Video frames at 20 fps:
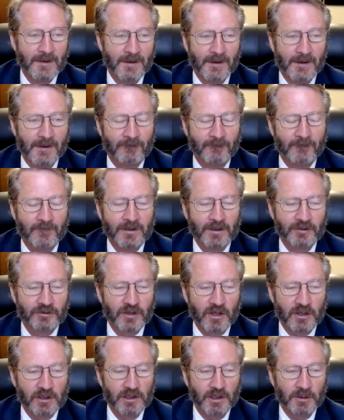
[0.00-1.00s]
Let's
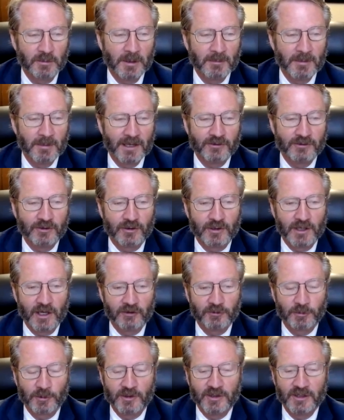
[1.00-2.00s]
talk a little bit about your
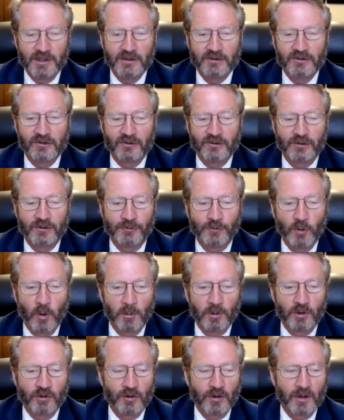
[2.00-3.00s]
expertise as the
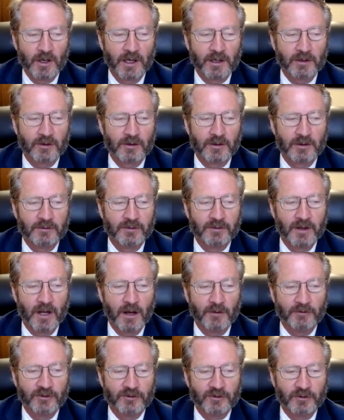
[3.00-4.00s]
former director of the
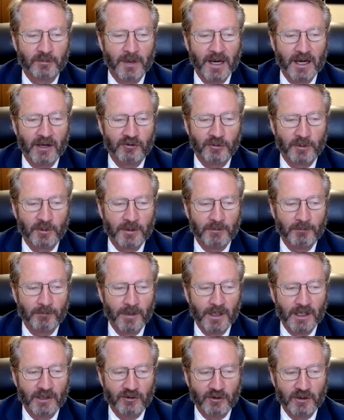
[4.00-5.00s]
Office of Management and
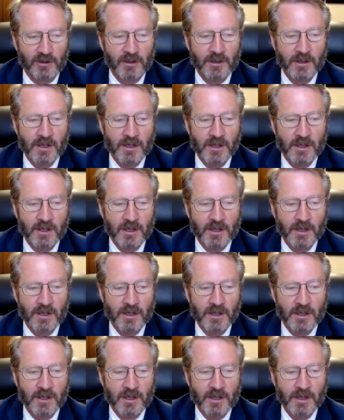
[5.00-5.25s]
Budget.